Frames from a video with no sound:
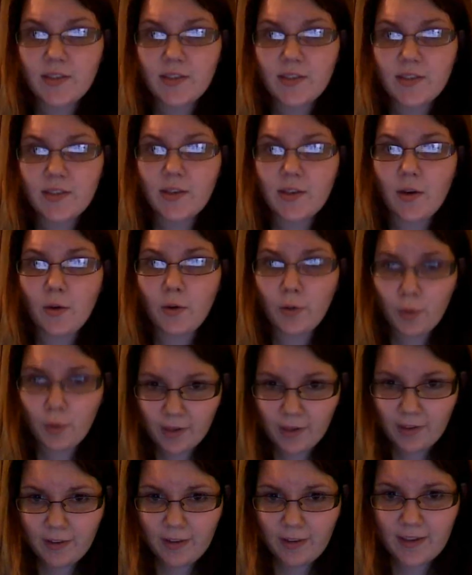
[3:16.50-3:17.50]
So
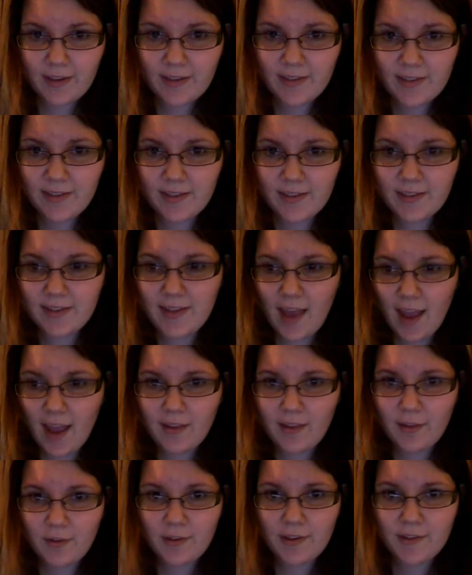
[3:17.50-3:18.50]
quickly, since I
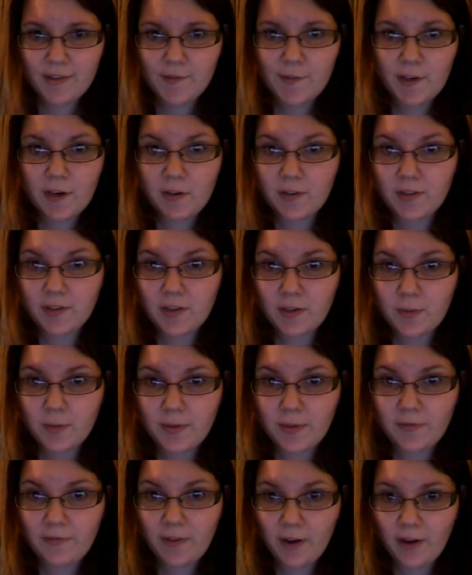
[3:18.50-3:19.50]
know this video is going to
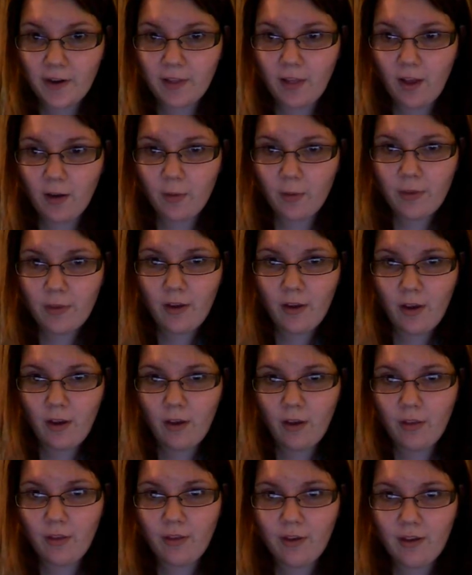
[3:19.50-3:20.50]
be very long with
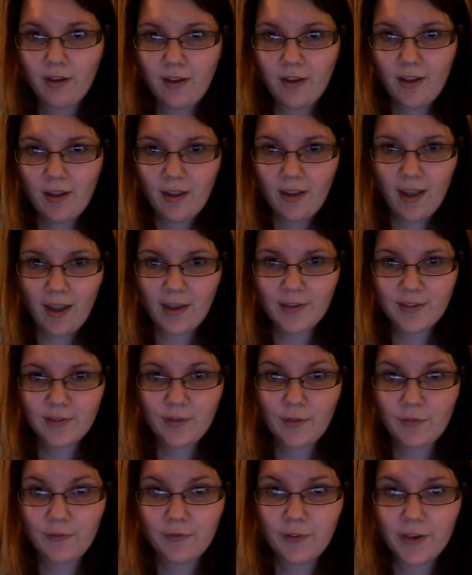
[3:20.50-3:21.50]
all the
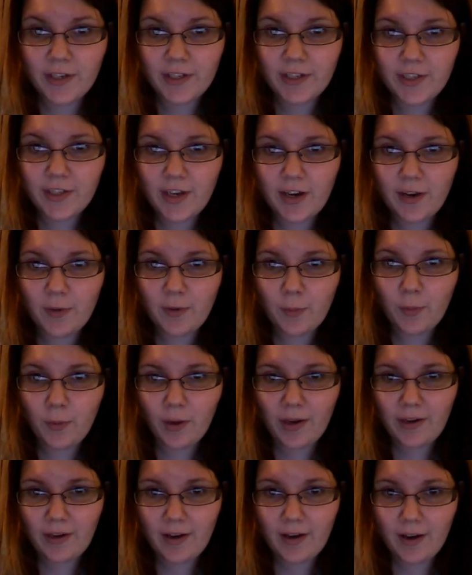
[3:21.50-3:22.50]
extra footage and
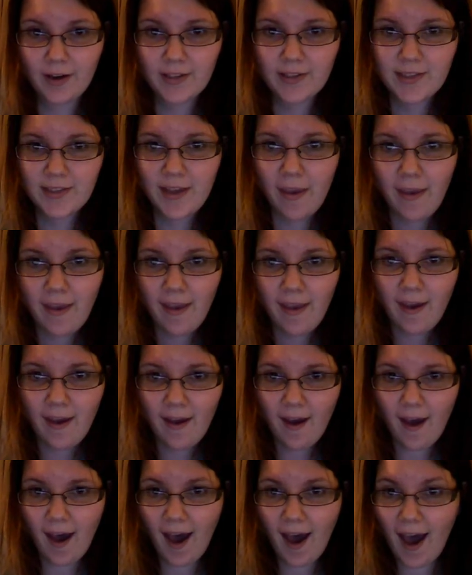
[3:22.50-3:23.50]
whatnot,
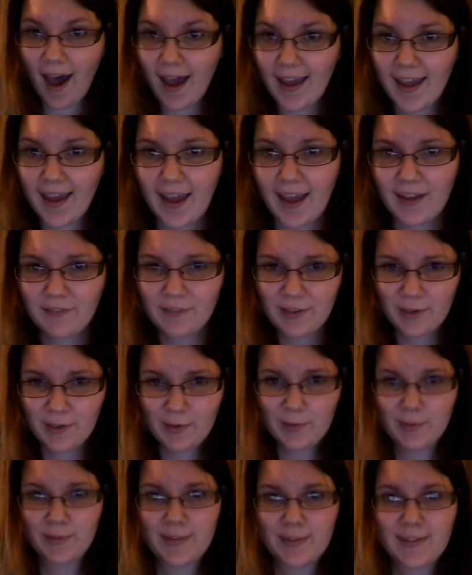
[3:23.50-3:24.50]
I have
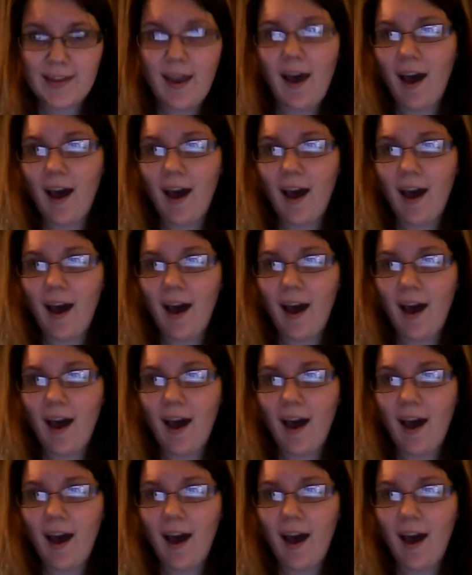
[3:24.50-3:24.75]
news.